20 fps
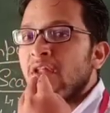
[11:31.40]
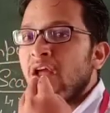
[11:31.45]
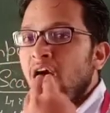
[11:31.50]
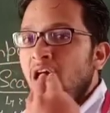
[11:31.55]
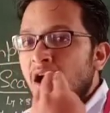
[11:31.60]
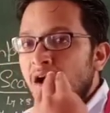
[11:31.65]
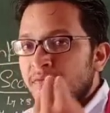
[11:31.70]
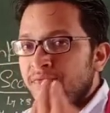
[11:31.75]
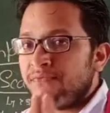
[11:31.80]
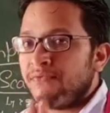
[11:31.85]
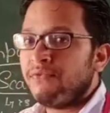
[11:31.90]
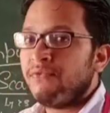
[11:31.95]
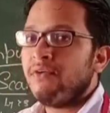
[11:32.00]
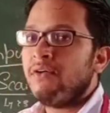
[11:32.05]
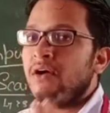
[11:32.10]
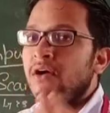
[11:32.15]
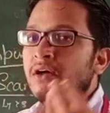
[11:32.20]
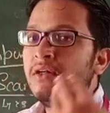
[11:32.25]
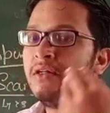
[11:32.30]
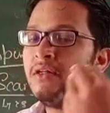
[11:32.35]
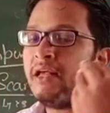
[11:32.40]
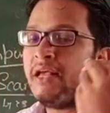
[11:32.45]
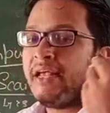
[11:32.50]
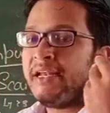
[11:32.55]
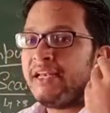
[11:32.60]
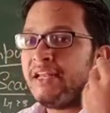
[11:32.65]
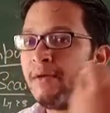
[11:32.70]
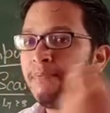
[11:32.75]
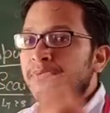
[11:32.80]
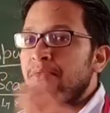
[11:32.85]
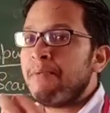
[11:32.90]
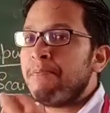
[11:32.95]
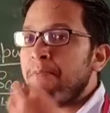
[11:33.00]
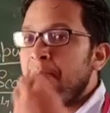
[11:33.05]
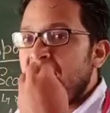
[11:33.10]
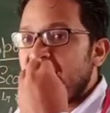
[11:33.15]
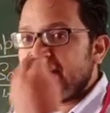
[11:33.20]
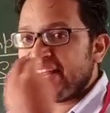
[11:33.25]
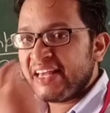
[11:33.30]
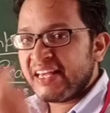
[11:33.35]
of any of the
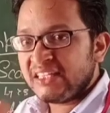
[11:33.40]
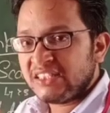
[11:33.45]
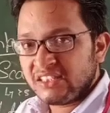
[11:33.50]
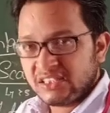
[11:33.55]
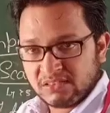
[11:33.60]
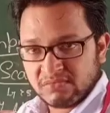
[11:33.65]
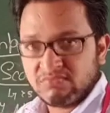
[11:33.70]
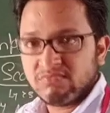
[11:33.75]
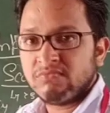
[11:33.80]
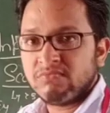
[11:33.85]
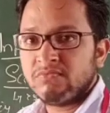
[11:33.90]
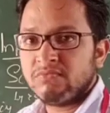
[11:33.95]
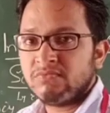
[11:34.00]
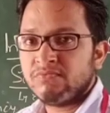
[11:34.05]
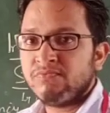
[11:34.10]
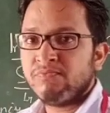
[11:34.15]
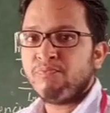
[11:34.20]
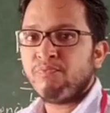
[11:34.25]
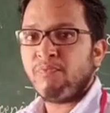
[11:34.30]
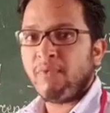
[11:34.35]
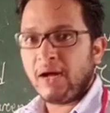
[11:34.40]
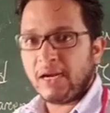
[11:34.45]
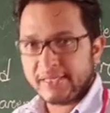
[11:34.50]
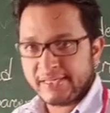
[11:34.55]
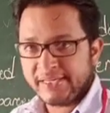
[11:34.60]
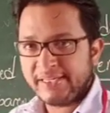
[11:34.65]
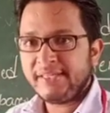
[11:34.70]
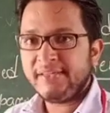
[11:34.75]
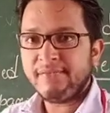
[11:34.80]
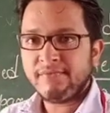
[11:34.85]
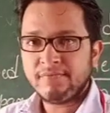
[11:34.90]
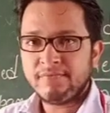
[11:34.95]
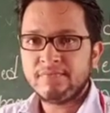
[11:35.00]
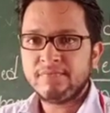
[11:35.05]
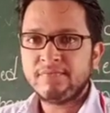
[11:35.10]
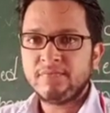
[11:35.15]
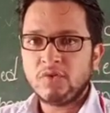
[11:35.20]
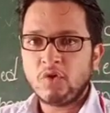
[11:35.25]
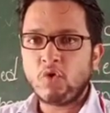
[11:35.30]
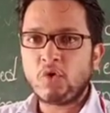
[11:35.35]
marriage party,
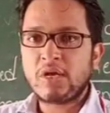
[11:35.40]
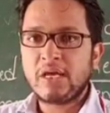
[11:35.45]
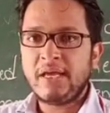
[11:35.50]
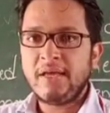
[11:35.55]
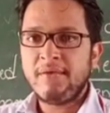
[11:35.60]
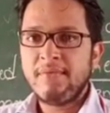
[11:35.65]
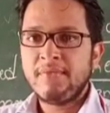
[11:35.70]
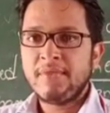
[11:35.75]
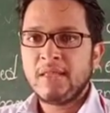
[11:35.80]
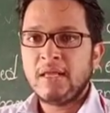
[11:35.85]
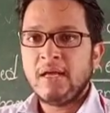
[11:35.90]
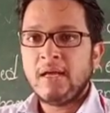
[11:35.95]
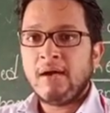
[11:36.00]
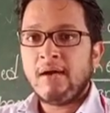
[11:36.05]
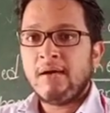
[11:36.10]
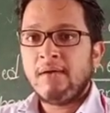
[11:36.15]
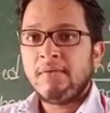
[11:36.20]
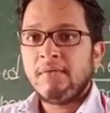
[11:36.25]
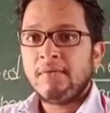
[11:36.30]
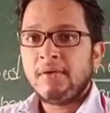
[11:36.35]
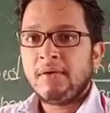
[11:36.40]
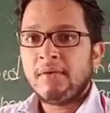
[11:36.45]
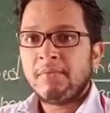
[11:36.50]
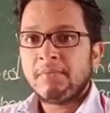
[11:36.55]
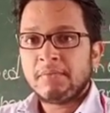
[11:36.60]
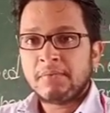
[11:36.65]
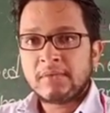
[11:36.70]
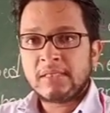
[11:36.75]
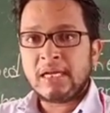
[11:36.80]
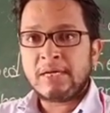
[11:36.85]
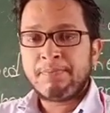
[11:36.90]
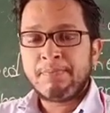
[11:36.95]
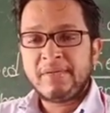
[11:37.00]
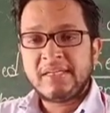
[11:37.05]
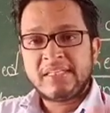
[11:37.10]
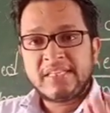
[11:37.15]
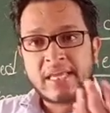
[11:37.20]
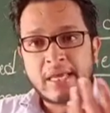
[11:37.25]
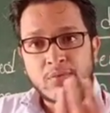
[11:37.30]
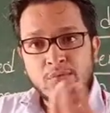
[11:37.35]
okay, that
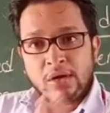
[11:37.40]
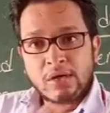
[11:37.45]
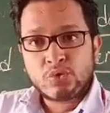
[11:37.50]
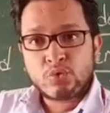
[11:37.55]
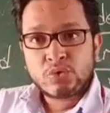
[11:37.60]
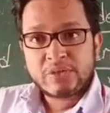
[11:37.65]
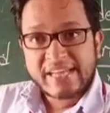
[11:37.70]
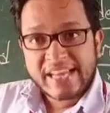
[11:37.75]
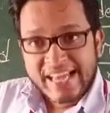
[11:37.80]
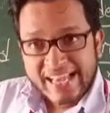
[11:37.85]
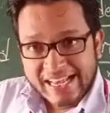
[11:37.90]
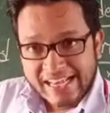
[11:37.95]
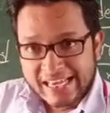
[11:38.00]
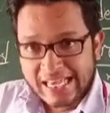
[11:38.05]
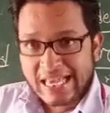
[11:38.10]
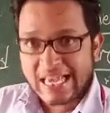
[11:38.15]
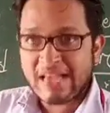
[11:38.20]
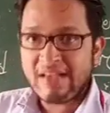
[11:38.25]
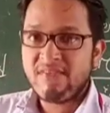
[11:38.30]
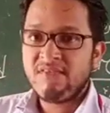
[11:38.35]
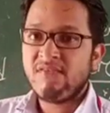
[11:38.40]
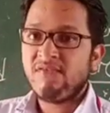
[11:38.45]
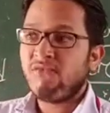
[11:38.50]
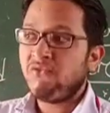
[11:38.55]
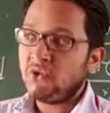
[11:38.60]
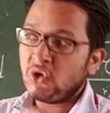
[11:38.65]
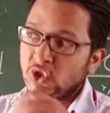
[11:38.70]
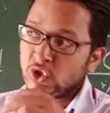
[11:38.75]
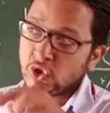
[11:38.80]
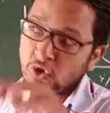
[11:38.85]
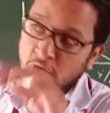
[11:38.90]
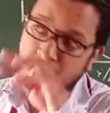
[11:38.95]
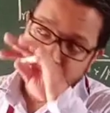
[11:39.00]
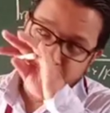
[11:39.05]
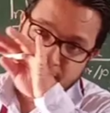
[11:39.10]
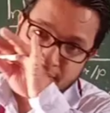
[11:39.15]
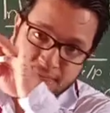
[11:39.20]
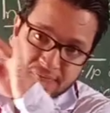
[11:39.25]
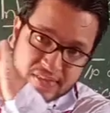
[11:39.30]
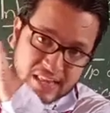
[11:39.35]
means they want to take a photo
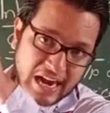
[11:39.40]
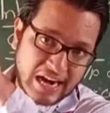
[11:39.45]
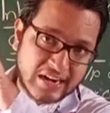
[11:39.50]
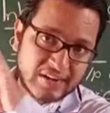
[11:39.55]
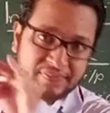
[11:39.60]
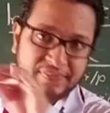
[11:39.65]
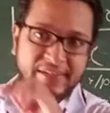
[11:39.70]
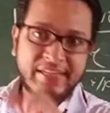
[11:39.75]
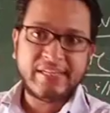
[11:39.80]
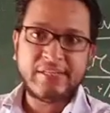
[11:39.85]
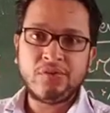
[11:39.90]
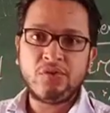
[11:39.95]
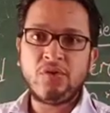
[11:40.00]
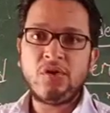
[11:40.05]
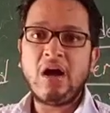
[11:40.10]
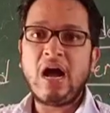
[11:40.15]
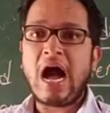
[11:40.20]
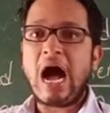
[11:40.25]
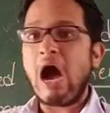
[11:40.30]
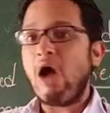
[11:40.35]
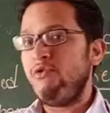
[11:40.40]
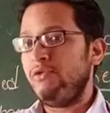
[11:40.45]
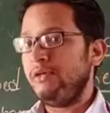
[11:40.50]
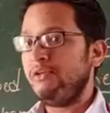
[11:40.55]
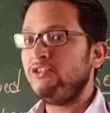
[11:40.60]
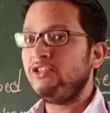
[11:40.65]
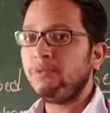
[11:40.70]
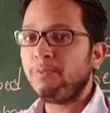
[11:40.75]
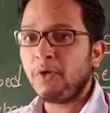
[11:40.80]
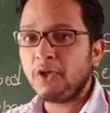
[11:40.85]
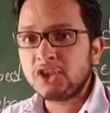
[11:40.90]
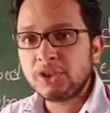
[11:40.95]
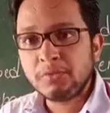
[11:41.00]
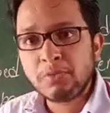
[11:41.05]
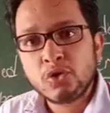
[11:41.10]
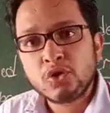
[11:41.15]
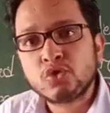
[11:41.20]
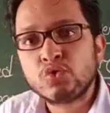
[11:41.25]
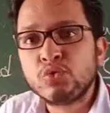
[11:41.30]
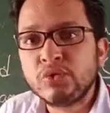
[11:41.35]
from that video. How it is
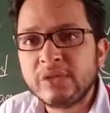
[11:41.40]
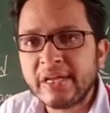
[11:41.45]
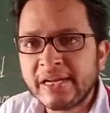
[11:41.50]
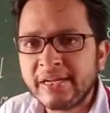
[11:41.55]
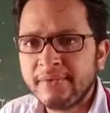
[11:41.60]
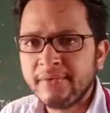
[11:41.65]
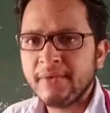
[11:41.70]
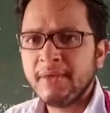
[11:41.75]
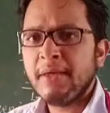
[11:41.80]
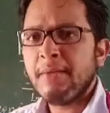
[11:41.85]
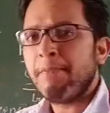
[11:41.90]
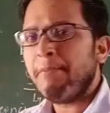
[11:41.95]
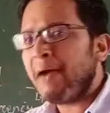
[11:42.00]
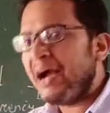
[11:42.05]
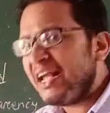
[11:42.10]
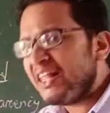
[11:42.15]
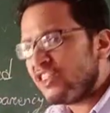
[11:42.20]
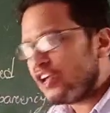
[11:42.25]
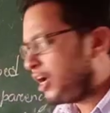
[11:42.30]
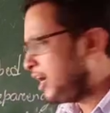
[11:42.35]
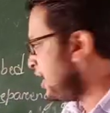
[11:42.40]
possible, student? By the